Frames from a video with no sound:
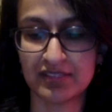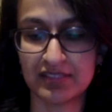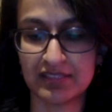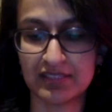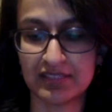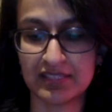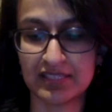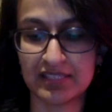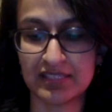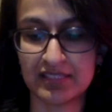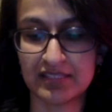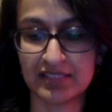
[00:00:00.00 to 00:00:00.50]

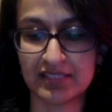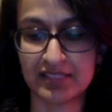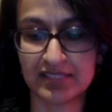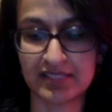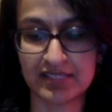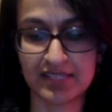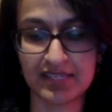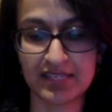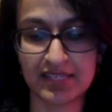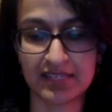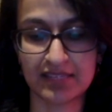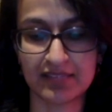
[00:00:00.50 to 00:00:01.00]
Li Kit
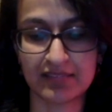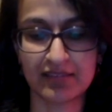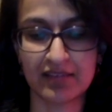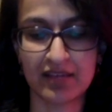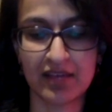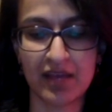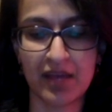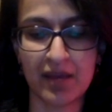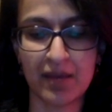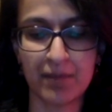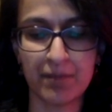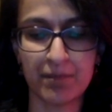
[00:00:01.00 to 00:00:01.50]
Hing
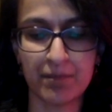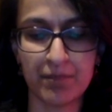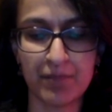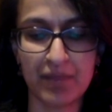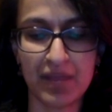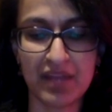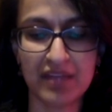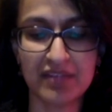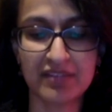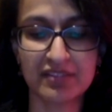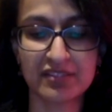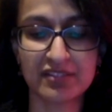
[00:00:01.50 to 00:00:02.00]

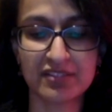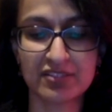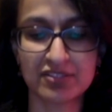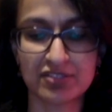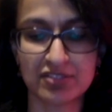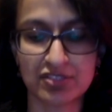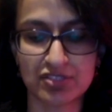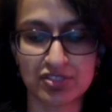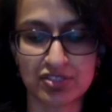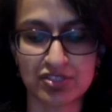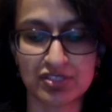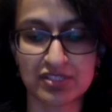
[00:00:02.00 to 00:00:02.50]
made the
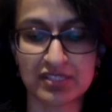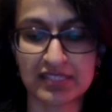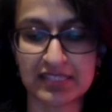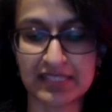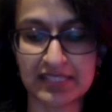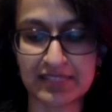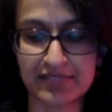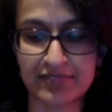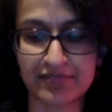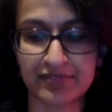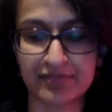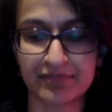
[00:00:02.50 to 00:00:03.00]
decision to
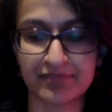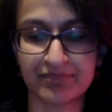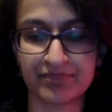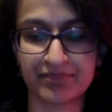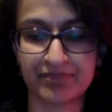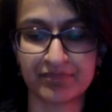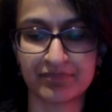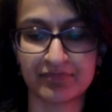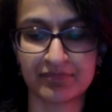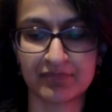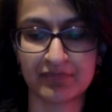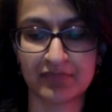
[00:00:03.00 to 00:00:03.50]
leave,
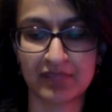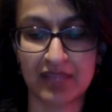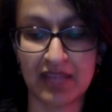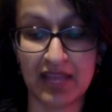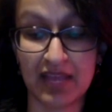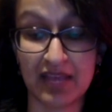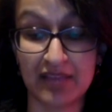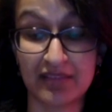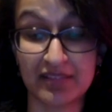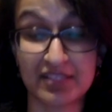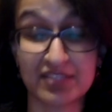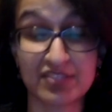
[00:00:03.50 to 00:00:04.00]

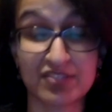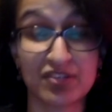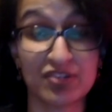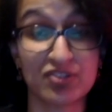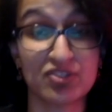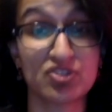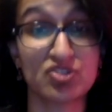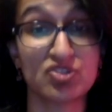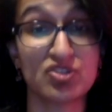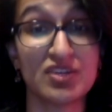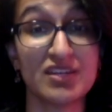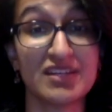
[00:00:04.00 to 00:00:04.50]
and they
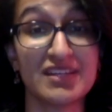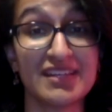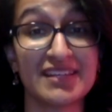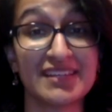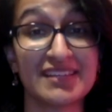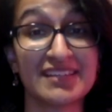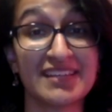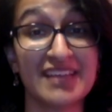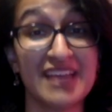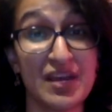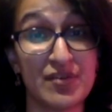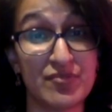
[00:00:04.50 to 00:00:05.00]
started training
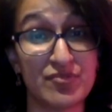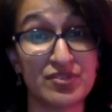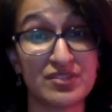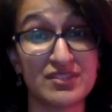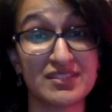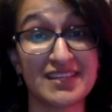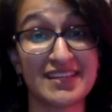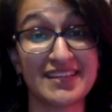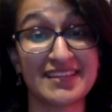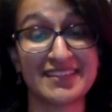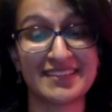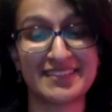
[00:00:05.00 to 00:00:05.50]
every
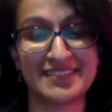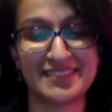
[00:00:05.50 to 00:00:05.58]
day.